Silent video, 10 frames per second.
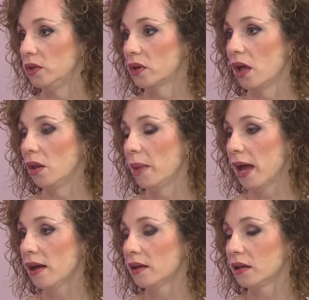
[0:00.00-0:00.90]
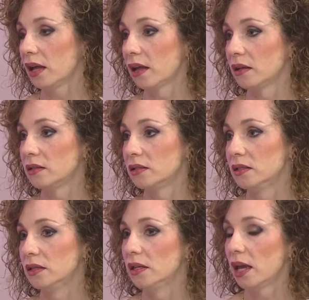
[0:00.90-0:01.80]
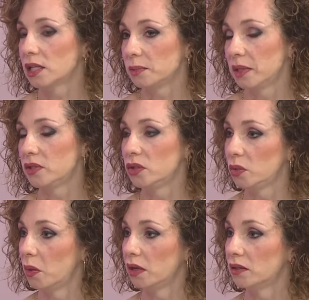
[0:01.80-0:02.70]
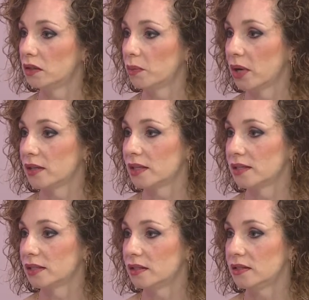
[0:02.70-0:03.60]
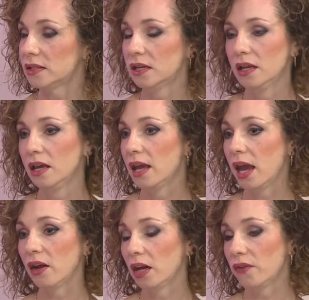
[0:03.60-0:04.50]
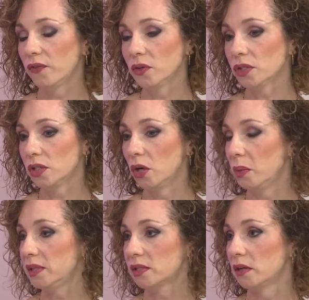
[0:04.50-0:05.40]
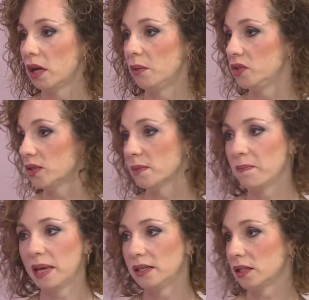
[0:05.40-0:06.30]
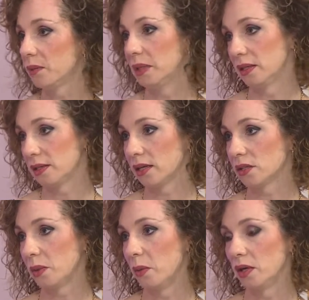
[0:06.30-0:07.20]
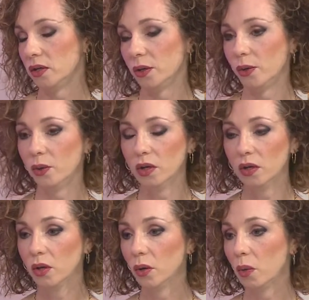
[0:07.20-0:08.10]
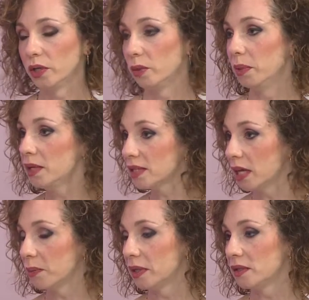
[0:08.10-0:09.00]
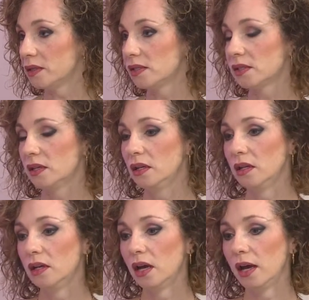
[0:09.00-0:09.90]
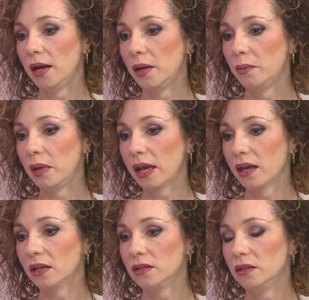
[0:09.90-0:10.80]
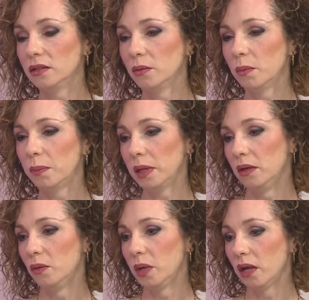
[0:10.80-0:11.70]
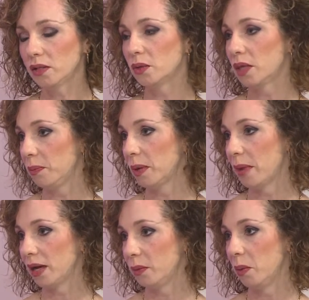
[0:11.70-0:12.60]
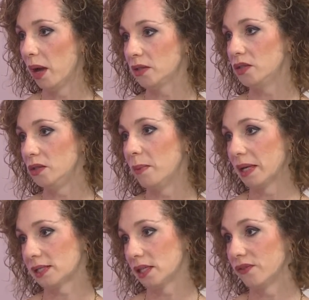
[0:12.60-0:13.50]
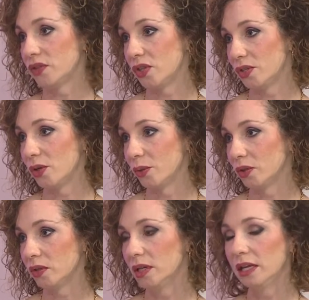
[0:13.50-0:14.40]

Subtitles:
a call back and explain to you what the process is. And at first, you know, we start out with just some basic blood tests. We want to know what your blood type is, but we also keep in mind we want to do the best thing for the donor.